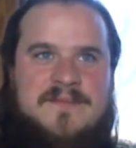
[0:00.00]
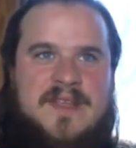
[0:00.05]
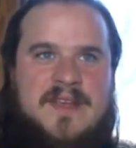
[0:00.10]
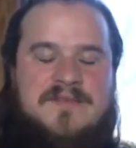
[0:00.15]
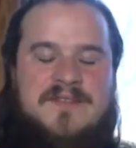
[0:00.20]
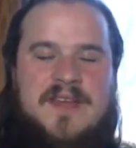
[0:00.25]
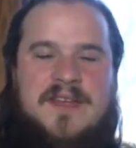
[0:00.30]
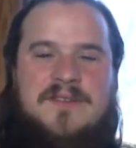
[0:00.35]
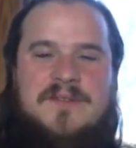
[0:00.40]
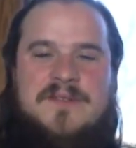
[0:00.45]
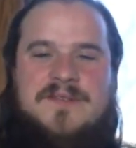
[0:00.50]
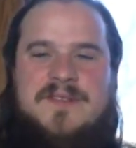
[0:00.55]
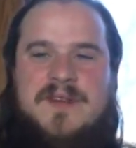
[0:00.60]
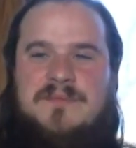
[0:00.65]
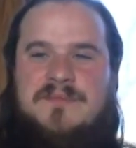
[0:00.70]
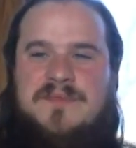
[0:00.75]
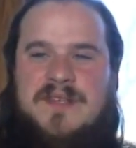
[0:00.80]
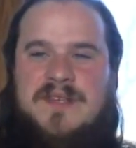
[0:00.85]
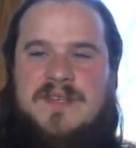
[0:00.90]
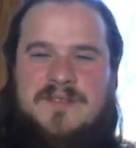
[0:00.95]
If they do
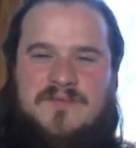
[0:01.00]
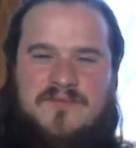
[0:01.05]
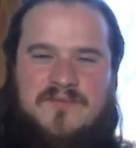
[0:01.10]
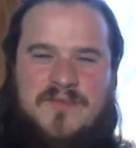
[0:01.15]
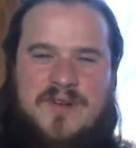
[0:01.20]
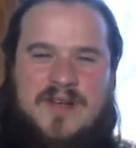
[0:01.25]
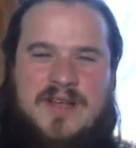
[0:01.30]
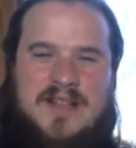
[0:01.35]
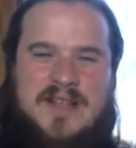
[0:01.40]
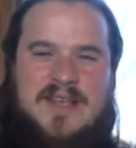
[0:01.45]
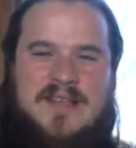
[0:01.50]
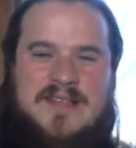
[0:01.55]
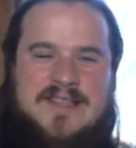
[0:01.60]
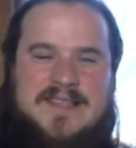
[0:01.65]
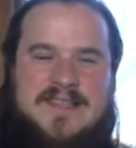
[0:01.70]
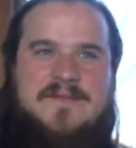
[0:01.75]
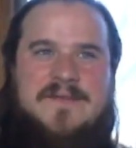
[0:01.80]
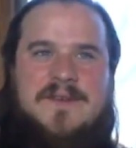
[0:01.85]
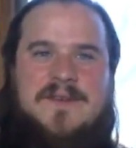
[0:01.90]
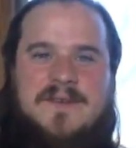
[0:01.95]
something really
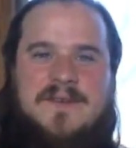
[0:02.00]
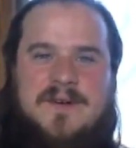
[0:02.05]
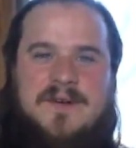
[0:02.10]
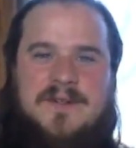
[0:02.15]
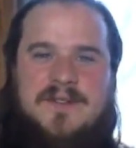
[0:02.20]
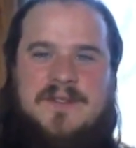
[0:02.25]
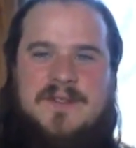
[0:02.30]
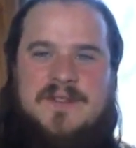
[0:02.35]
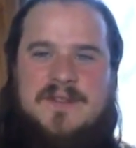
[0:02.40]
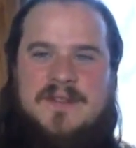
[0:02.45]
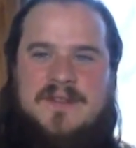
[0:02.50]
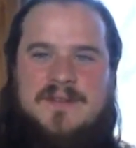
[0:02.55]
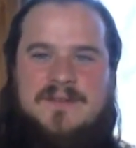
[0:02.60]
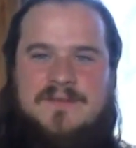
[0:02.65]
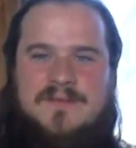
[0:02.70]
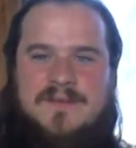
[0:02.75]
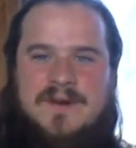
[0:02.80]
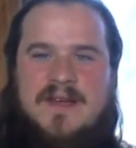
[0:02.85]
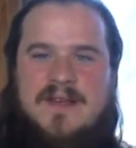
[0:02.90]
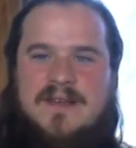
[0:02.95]
difficult,
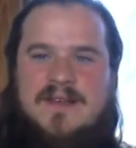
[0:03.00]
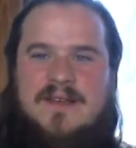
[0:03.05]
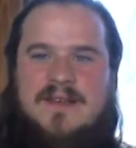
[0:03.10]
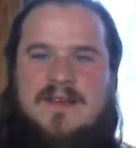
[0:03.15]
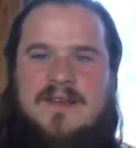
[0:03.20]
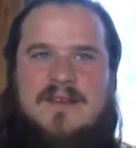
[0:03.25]
right?